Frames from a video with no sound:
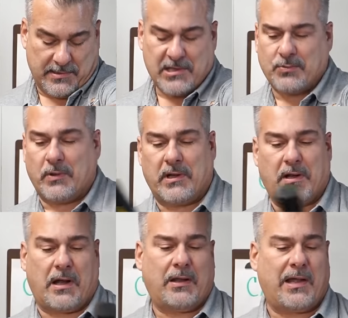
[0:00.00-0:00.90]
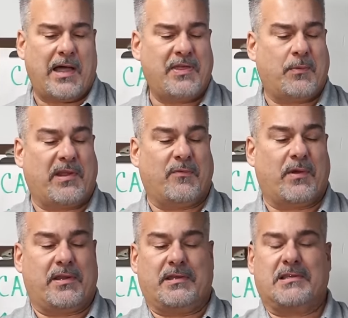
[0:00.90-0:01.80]
This one here, I think we only have
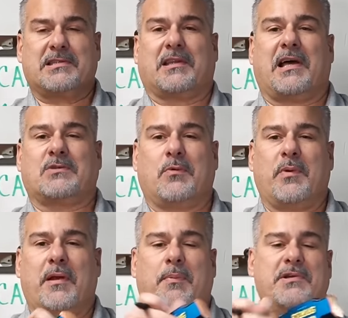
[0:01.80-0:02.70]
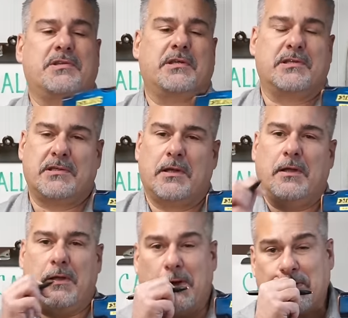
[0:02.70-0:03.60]
one of these. This is the last one. We had a bunch of these.
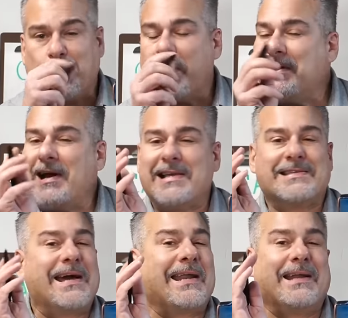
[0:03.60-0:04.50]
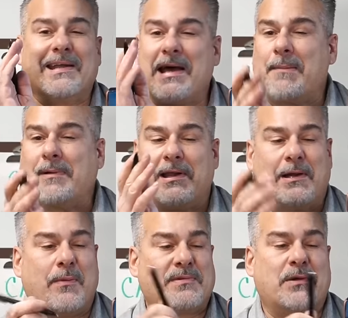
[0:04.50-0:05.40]
That's why you guys got to get on the app, got to get
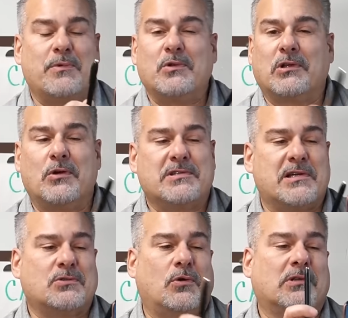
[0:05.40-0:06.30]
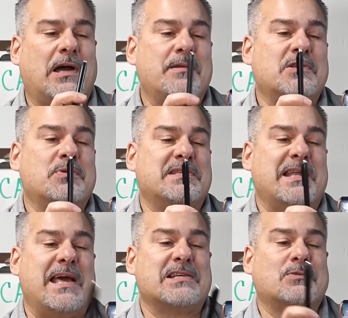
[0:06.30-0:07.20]
on the website. We do closeouts all the time. This was
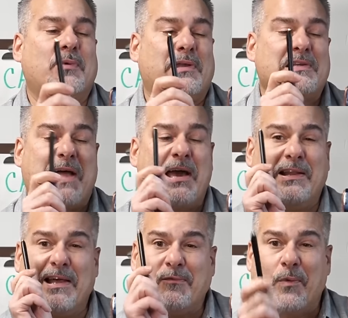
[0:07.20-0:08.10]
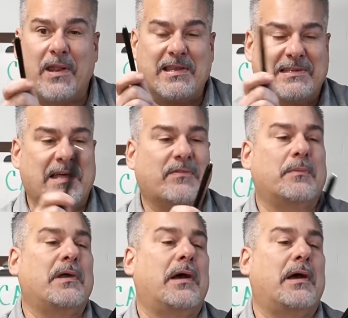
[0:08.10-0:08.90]
an Estwing. I only have one of these left.